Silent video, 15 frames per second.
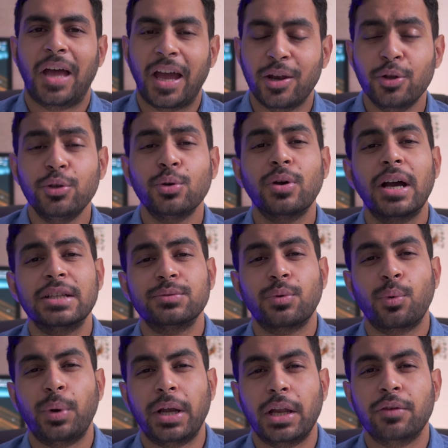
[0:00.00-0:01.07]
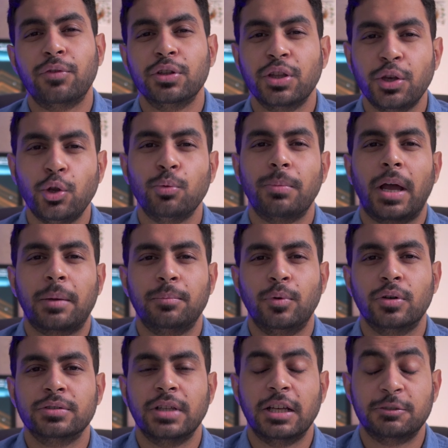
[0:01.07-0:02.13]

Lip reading: I know you guys were waiting for the new MacBooks,